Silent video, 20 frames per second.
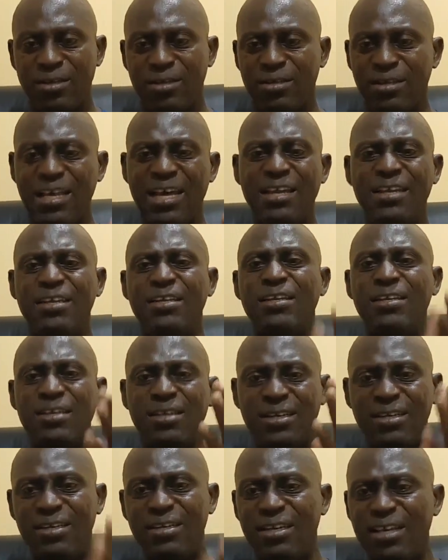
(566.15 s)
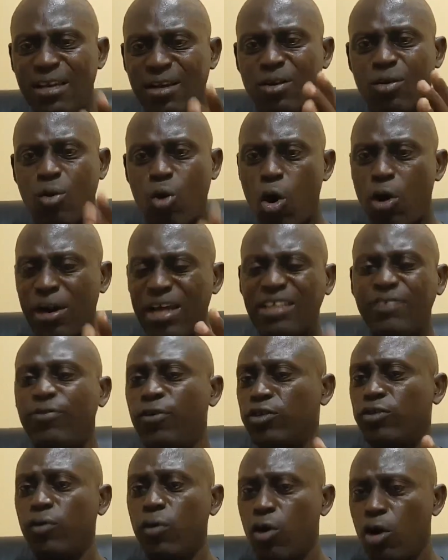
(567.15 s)
Then the correct
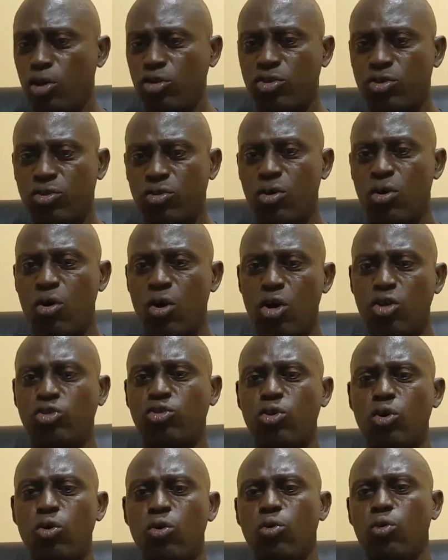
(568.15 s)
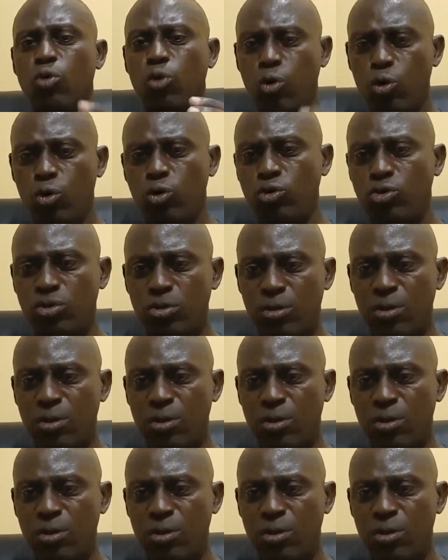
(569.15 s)
phosphorus also good